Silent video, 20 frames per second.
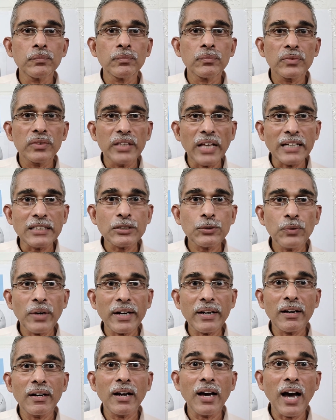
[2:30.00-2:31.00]
That's
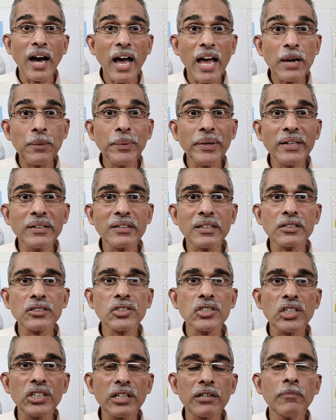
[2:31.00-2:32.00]
when I'll be
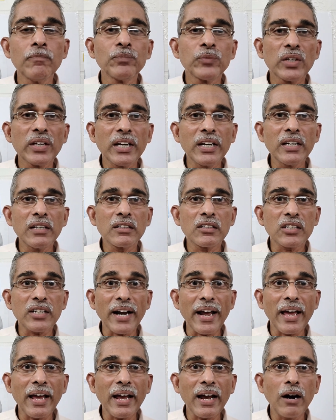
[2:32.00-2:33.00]
interested in
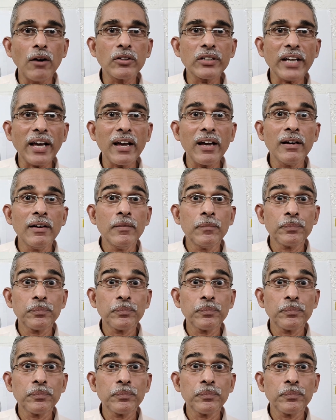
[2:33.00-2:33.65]
trying out a